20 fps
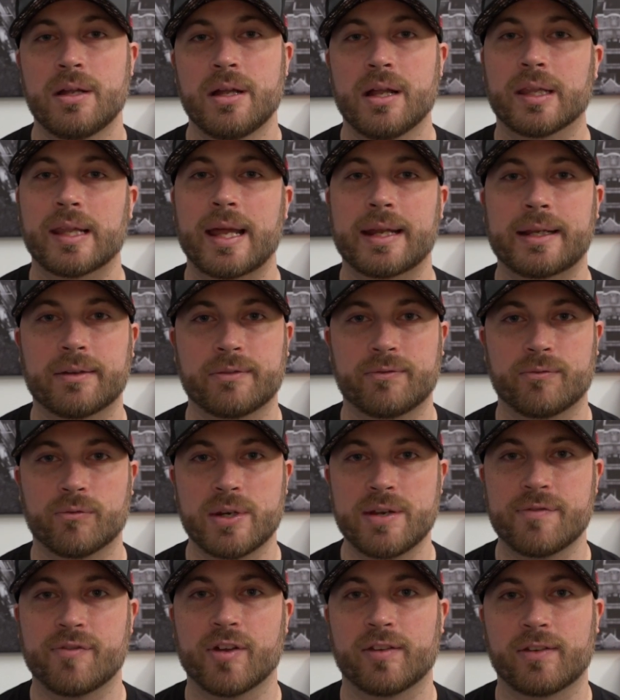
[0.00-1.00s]
like a
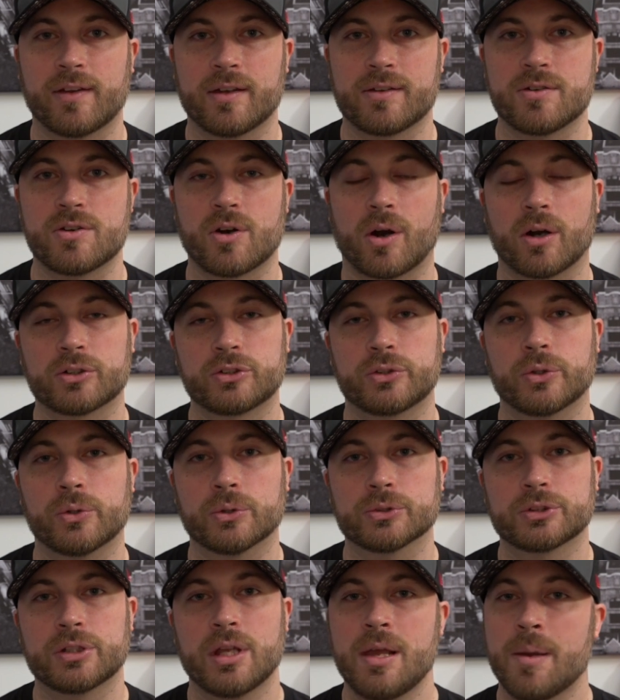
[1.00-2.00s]
revisit to Dark
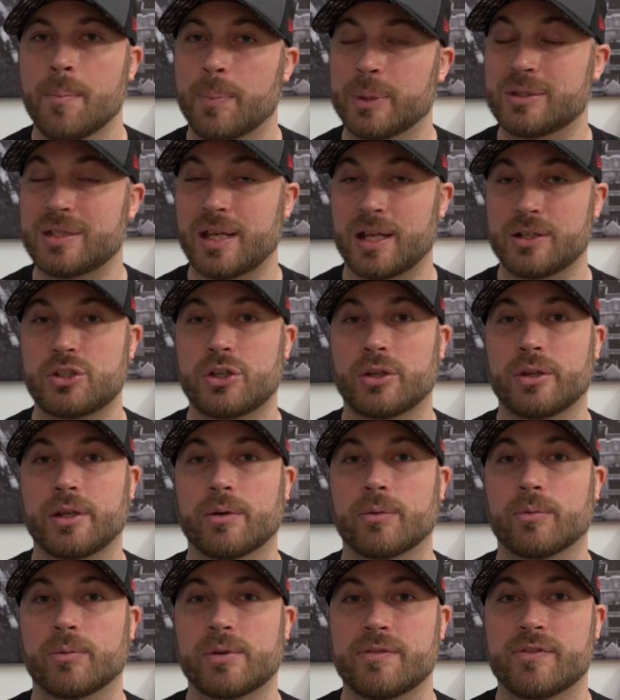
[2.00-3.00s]
Souls, potentially a
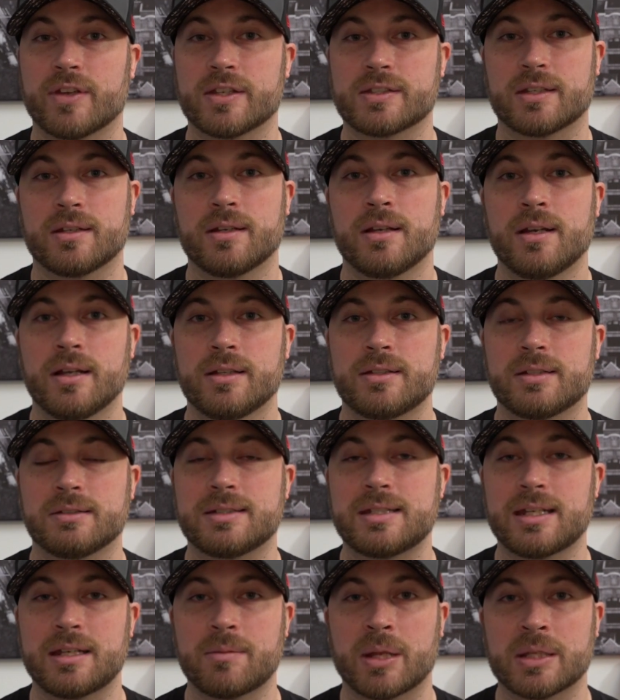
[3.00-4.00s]
revisit to
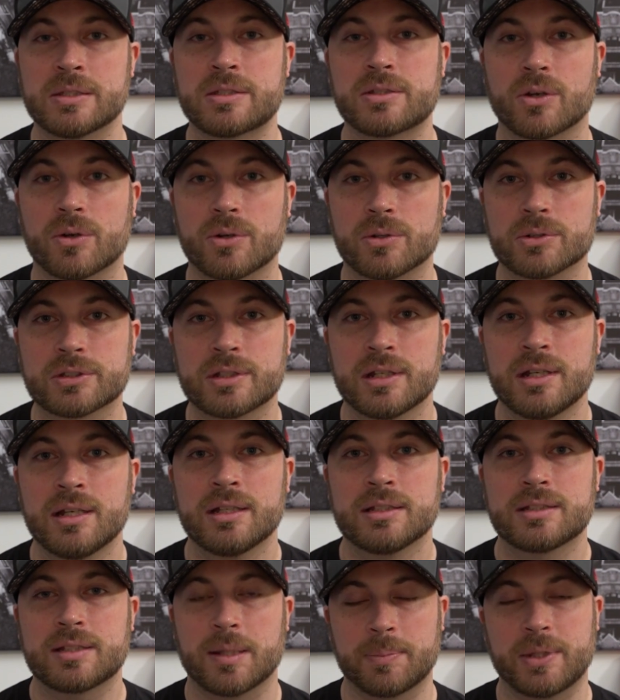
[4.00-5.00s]
Demon Souls,
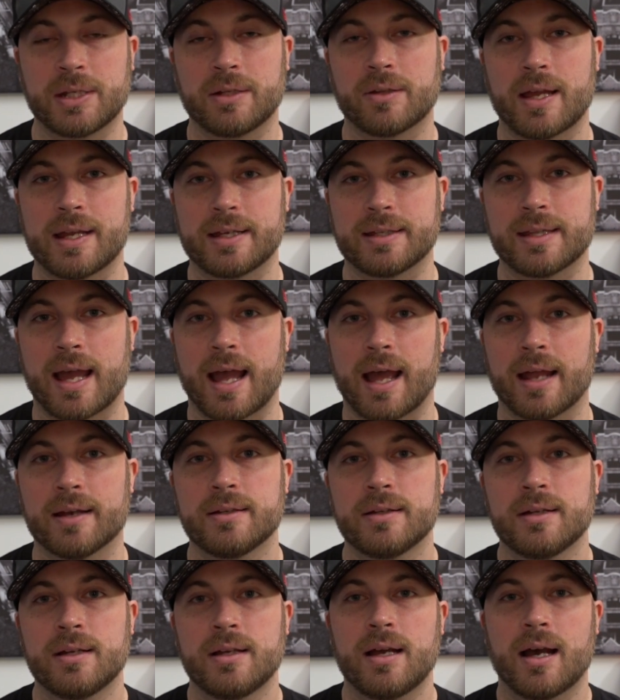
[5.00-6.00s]
something like that.
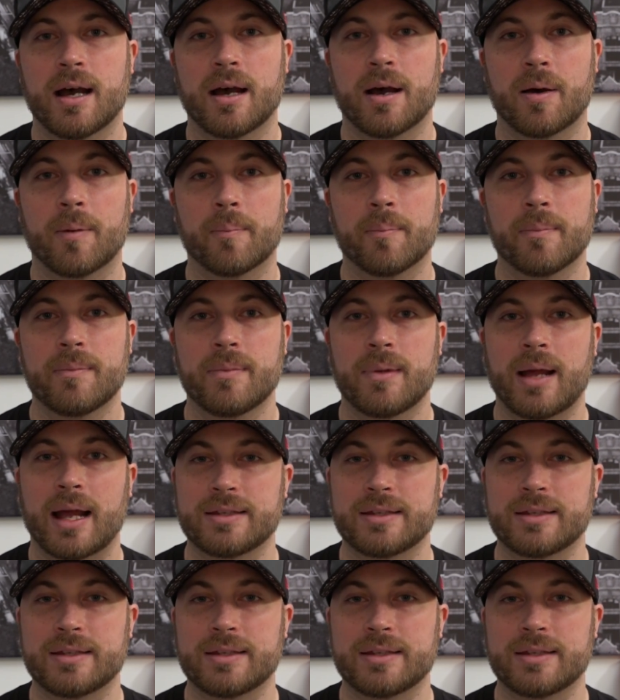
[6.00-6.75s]
I